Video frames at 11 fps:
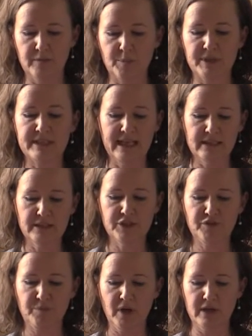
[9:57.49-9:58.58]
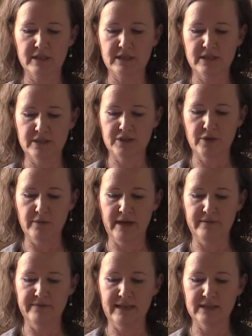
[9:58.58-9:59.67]
the percentage of Protestants who
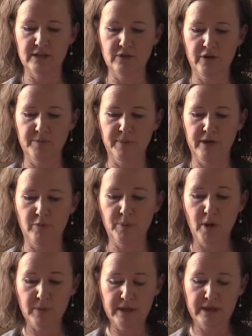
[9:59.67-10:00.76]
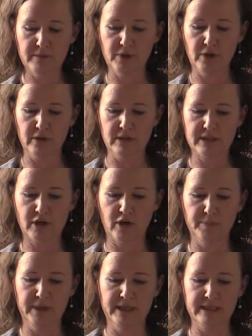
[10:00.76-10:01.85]
had felt annoyed by Republican murals,
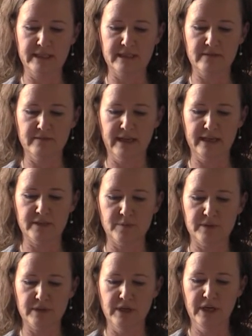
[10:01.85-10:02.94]
curb paintings and flags was